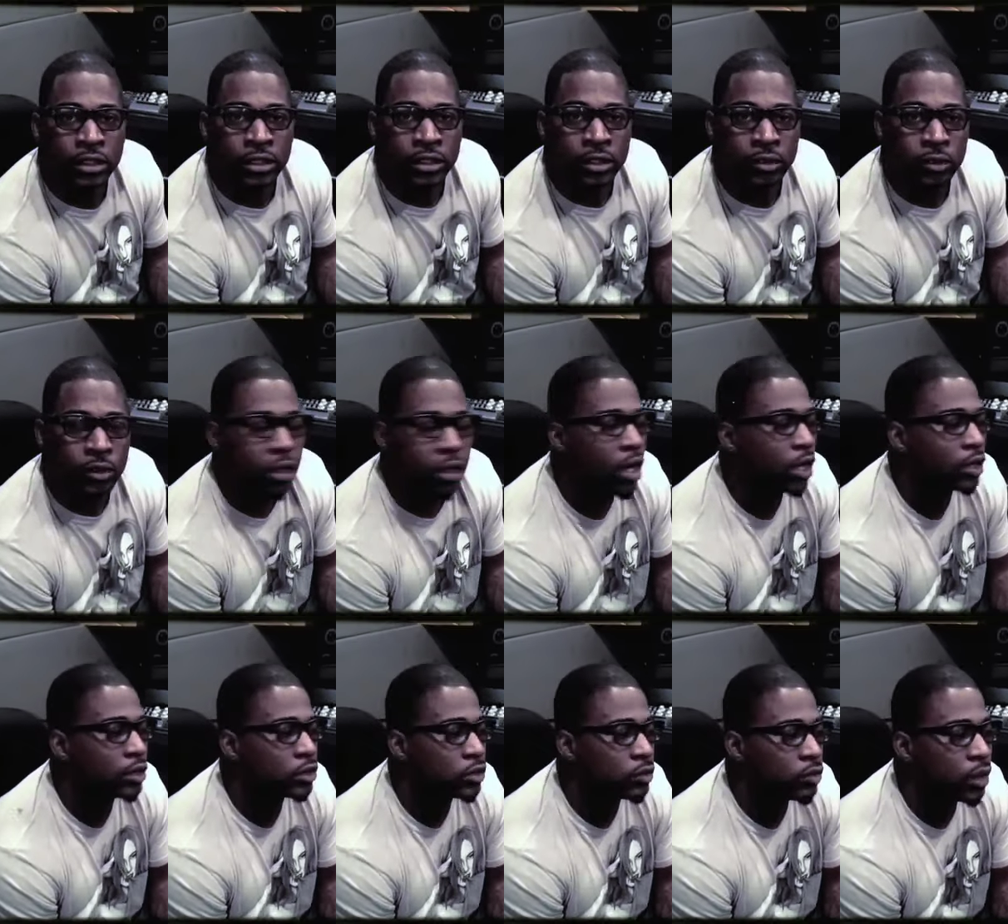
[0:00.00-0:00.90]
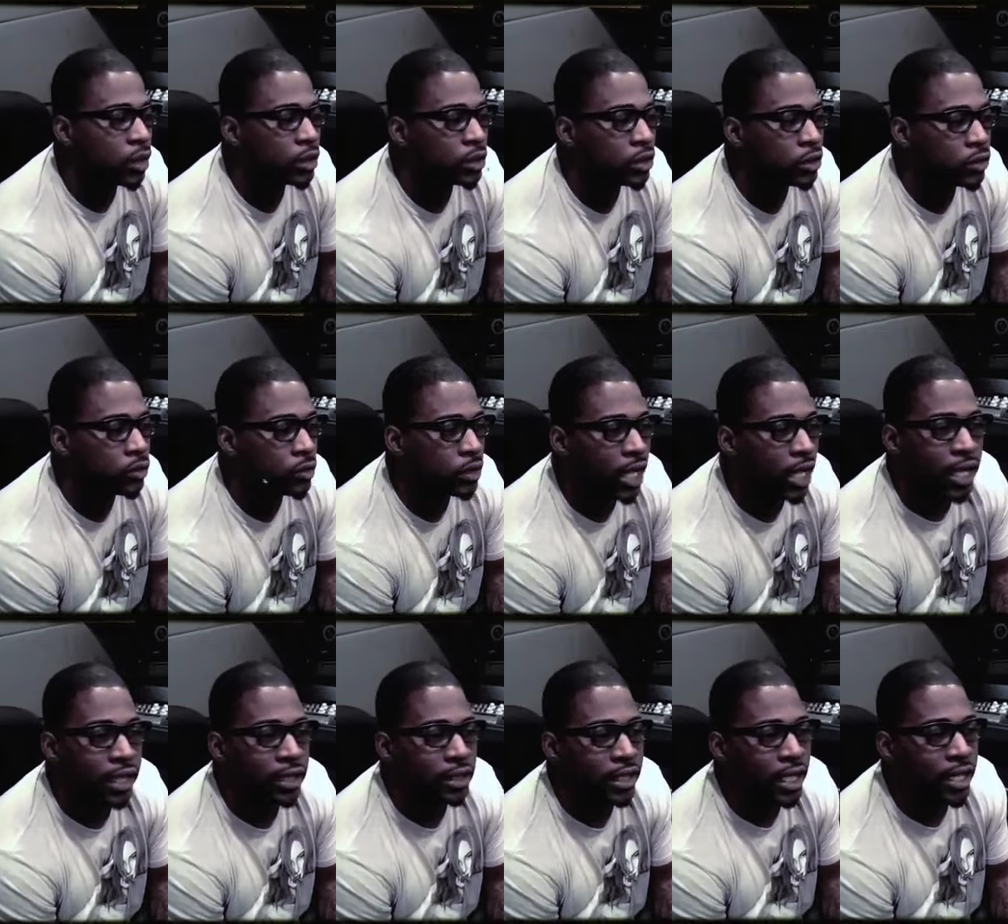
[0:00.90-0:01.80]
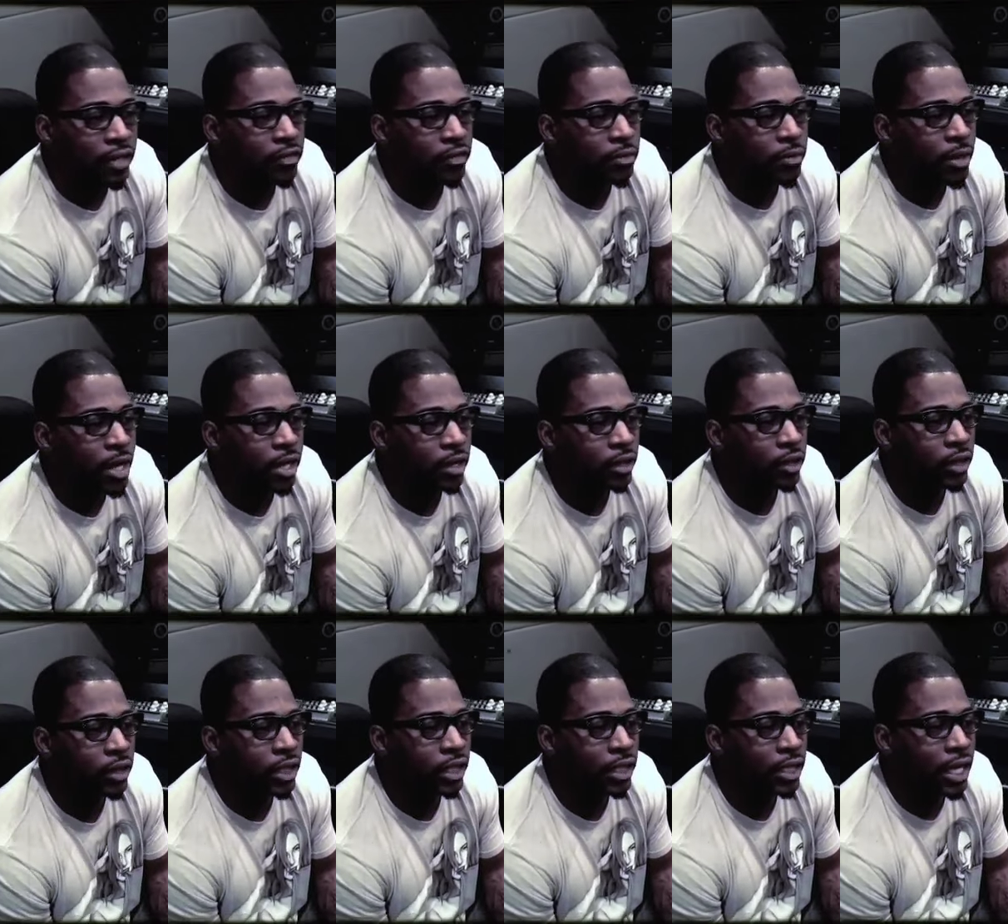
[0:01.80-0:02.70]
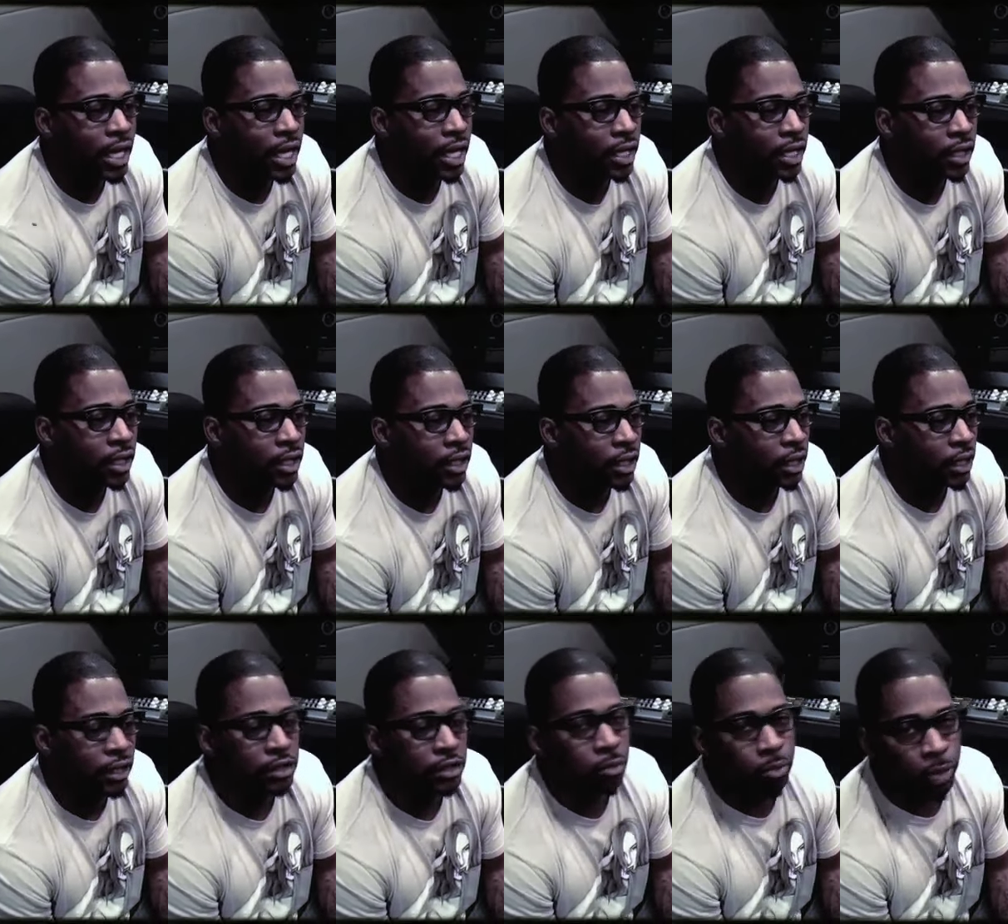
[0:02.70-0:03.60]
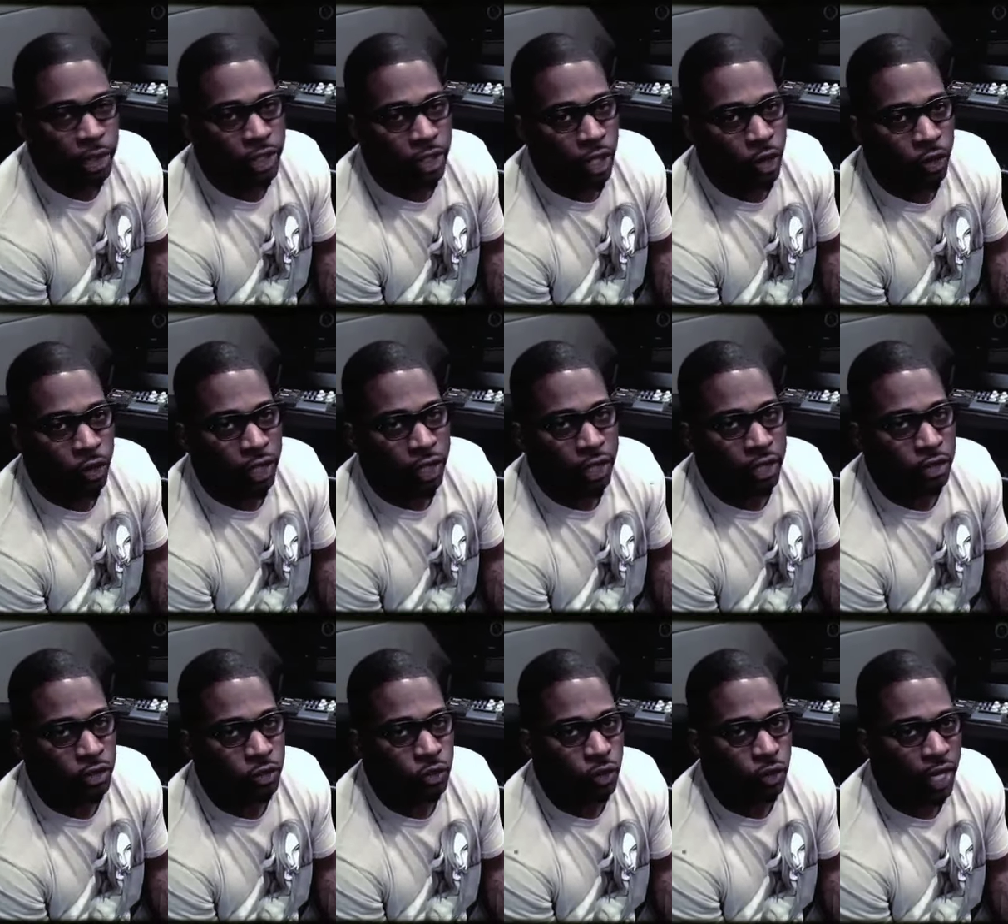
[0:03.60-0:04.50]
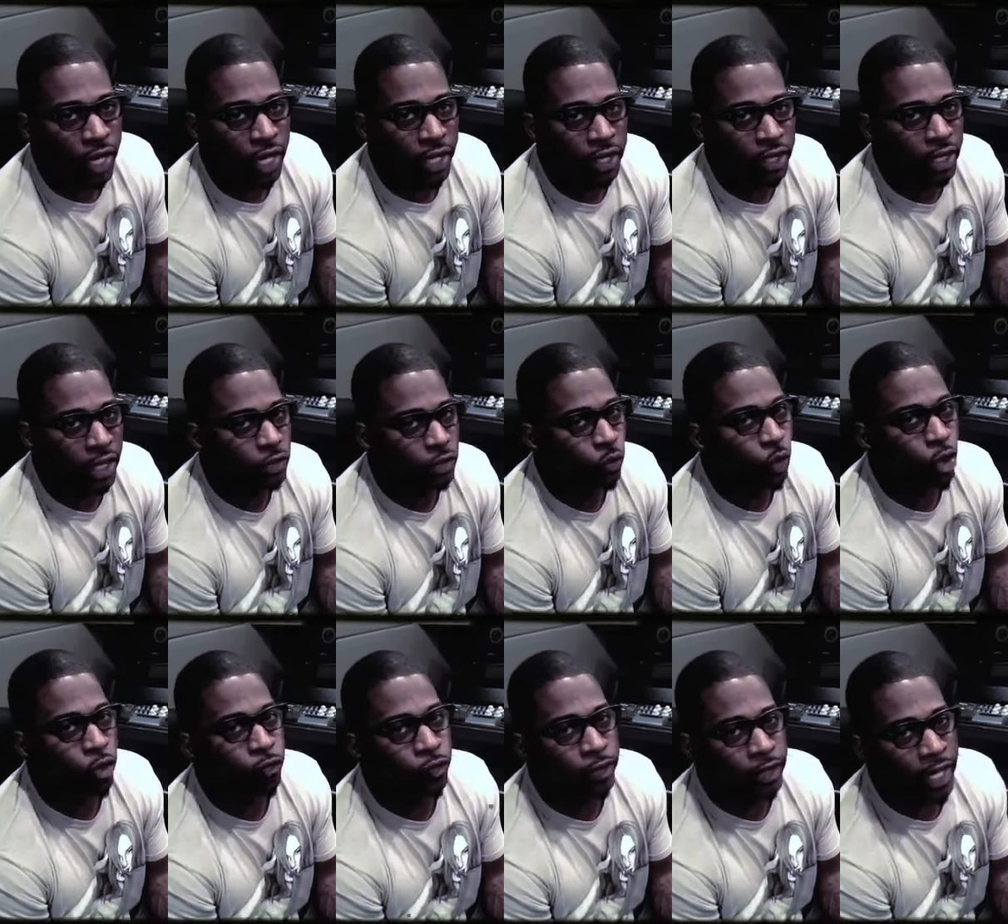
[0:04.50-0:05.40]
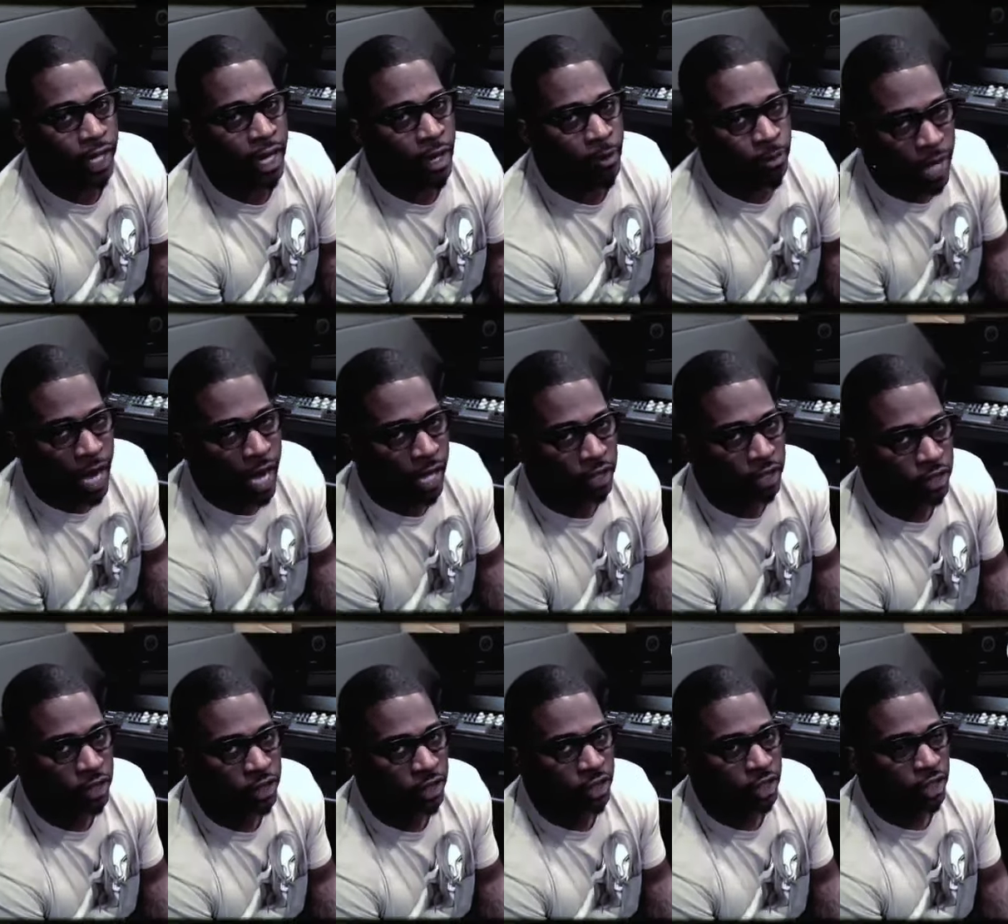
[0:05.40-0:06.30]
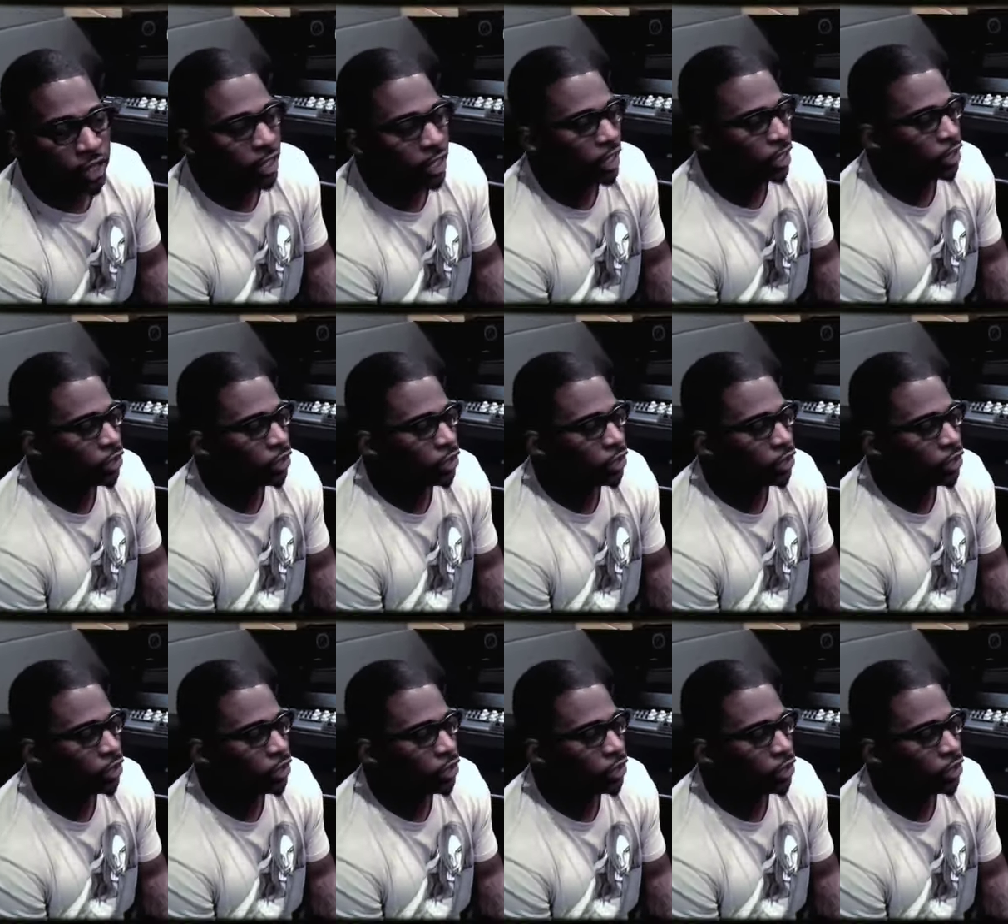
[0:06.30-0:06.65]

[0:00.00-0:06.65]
Regardless of whether you like David Banner or not, it's a beat on there that you like that's worth a damn dollar. And